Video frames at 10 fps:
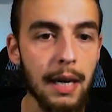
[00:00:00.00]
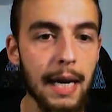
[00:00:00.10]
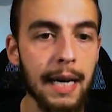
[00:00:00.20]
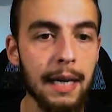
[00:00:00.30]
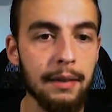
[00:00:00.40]

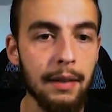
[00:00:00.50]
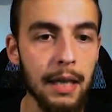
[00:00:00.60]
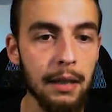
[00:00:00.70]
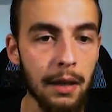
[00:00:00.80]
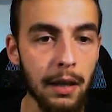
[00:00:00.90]
And
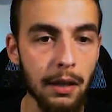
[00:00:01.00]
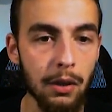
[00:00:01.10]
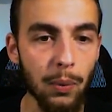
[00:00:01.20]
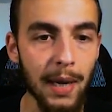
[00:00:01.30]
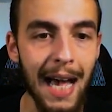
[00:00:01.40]
in
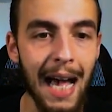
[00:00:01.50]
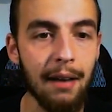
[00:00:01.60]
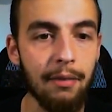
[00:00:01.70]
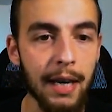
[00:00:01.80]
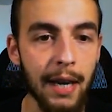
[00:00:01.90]
here we
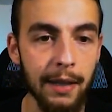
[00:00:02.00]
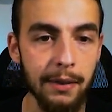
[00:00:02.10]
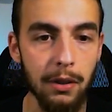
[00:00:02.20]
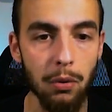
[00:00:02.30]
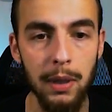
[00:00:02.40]
have a
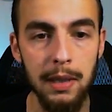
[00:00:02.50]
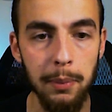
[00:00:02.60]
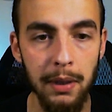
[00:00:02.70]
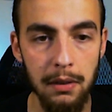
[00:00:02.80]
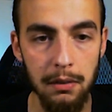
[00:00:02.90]
header with
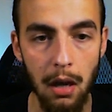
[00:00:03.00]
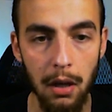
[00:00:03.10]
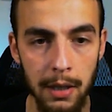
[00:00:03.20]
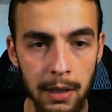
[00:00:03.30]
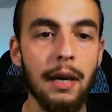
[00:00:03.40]
please
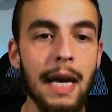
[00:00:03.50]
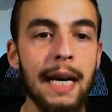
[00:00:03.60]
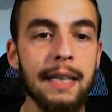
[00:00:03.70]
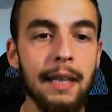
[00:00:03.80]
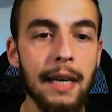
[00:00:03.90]
login
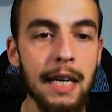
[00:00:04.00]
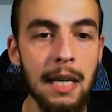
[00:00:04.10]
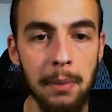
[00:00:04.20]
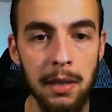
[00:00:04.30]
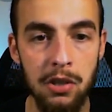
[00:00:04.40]
and an
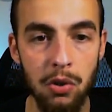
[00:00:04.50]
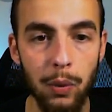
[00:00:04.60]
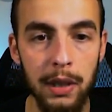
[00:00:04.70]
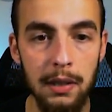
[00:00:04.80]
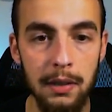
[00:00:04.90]
image
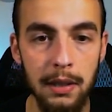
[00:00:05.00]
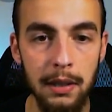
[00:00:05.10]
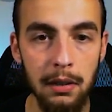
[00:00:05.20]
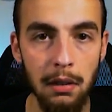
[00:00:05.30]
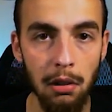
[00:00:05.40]
with
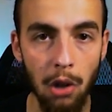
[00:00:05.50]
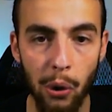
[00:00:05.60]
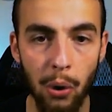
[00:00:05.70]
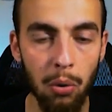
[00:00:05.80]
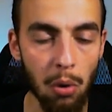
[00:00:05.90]
the
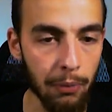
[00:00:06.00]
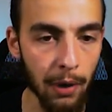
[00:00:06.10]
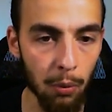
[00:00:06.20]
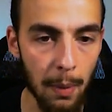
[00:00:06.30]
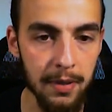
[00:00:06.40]
logo of
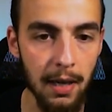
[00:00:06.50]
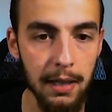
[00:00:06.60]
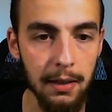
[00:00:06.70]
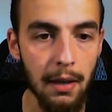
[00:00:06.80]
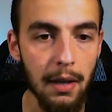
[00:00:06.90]
our
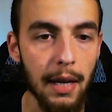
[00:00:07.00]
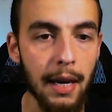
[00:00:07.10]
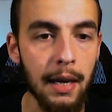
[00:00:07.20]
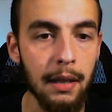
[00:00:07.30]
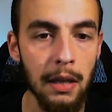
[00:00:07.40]
website,
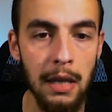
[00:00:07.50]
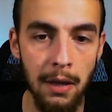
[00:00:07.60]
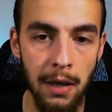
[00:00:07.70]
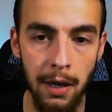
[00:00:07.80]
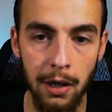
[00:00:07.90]
and in
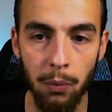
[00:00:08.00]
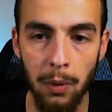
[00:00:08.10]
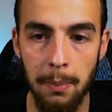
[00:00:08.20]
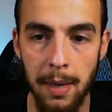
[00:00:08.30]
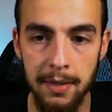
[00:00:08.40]
here
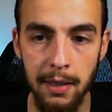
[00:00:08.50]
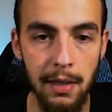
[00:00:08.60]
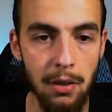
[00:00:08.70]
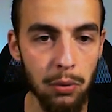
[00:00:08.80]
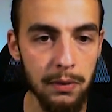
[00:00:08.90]
we
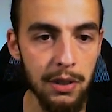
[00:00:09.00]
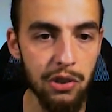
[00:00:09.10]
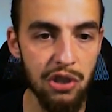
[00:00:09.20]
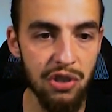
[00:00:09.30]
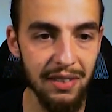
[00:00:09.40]
basically use the
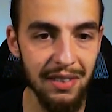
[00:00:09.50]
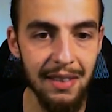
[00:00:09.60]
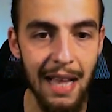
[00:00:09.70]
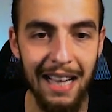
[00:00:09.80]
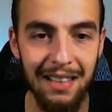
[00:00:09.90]
Jinja
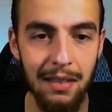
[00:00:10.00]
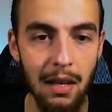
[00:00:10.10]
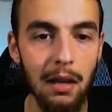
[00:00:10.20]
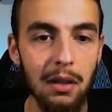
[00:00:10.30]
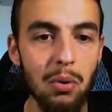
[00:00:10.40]
syntax
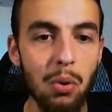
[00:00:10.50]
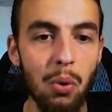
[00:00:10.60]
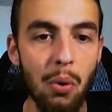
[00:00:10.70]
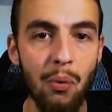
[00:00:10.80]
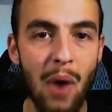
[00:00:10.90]

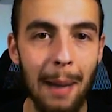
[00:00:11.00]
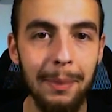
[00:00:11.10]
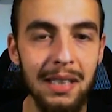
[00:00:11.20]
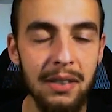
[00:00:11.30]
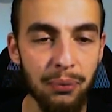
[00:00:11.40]
to
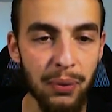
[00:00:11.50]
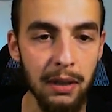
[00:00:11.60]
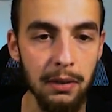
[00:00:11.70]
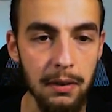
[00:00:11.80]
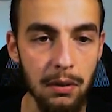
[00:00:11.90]
grab the
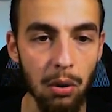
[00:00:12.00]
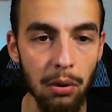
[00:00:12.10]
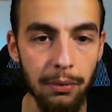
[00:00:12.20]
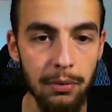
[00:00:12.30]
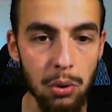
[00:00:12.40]
fields
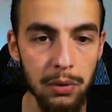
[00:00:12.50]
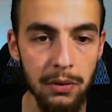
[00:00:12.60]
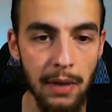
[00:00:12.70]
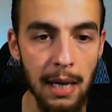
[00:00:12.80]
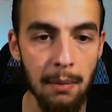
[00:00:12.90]
of
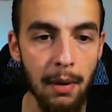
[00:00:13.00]
username